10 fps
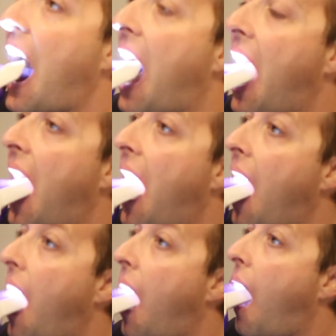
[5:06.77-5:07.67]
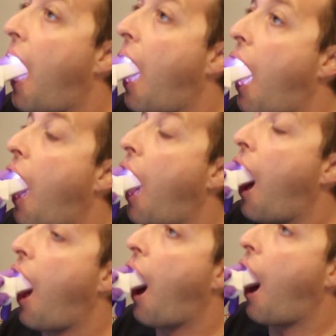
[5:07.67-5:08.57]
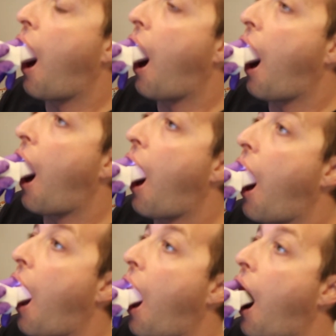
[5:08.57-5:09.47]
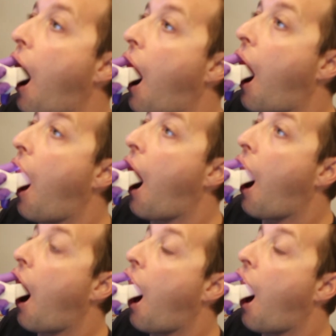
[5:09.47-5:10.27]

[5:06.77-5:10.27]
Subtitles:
(no one is talking)